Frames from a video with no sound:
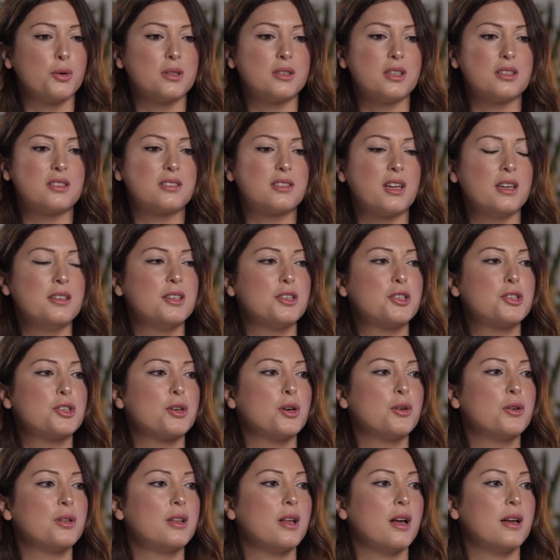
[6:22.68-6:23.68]
so the studies
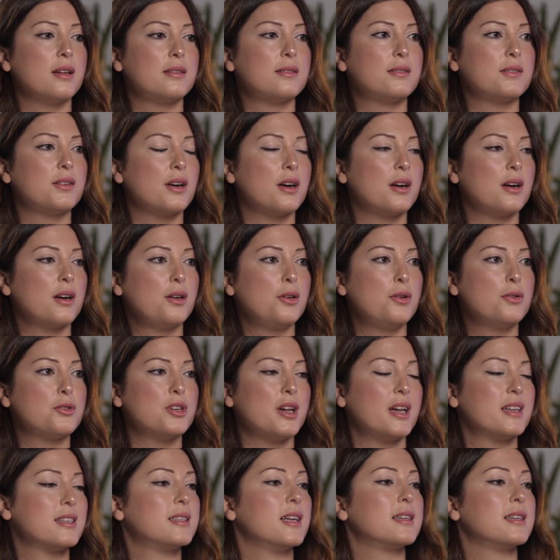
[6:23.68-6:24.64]
showed that usually,